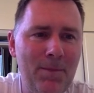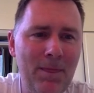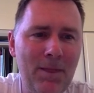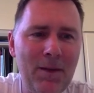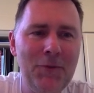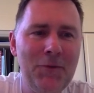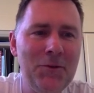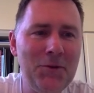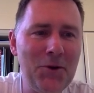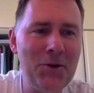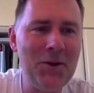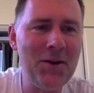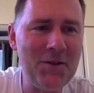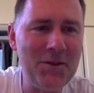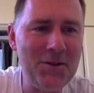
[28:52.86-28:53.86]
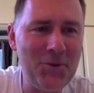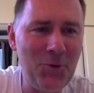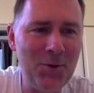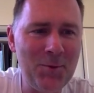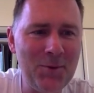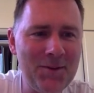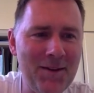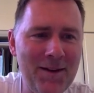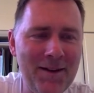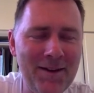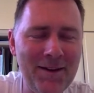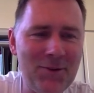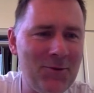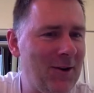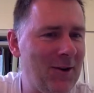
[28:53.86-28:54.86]
If you don't have any corpus
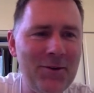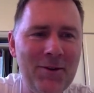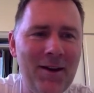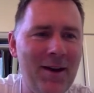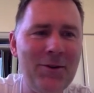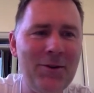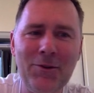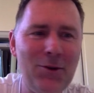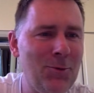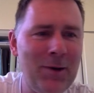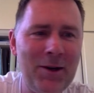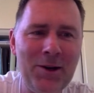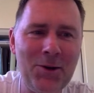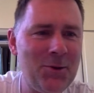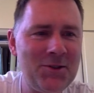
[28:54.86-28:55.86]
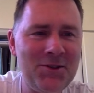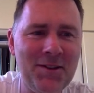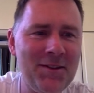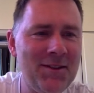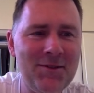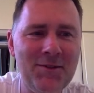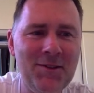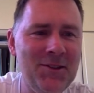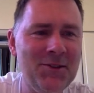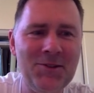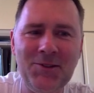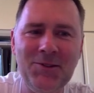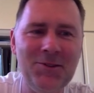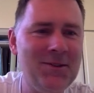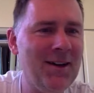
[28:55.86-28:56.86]
lying around, I don't know why you're watching this video,
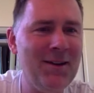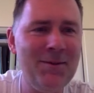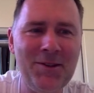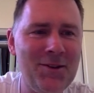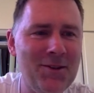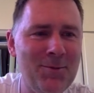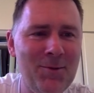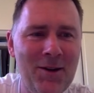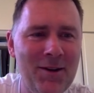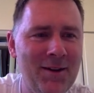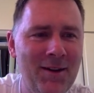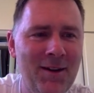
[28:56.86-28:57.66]
dude. I mean, come on.